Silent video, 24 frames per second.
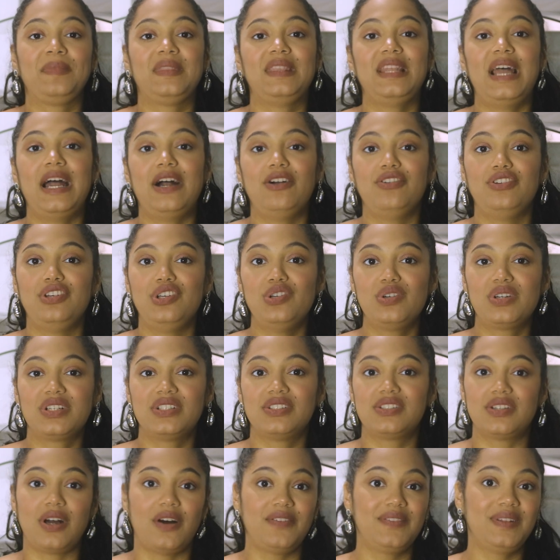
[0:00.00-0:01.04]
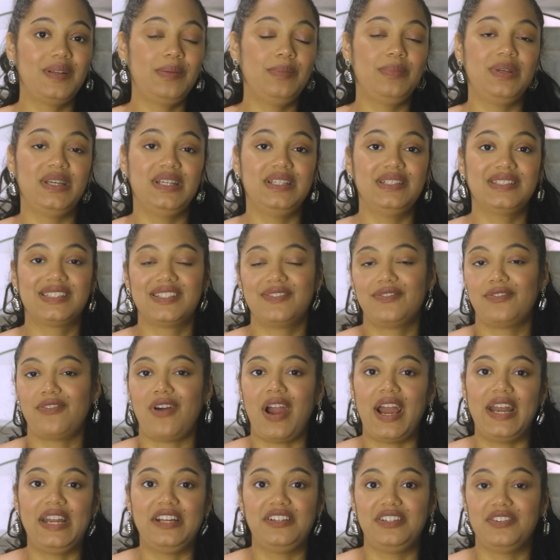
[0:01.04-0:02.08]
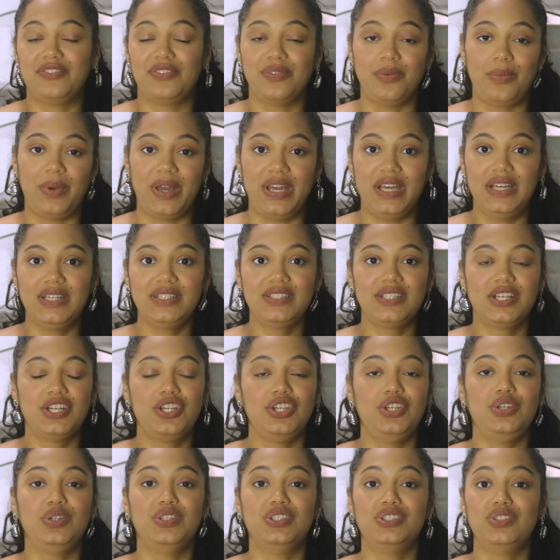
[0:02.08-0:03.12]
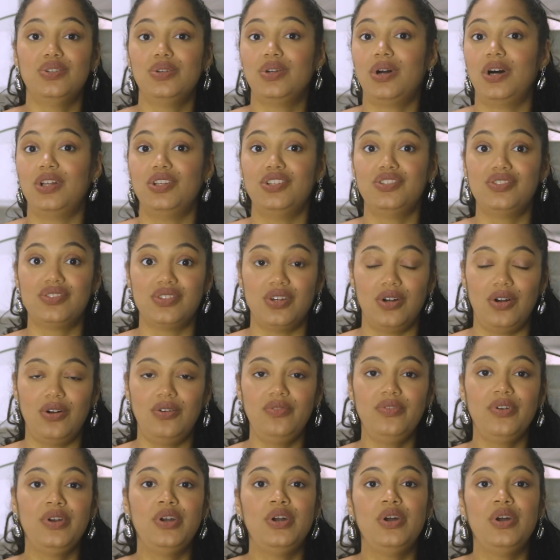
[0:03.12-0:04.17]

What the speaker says: Now, you can soften beans a variety of different ways. You can do it on the stove,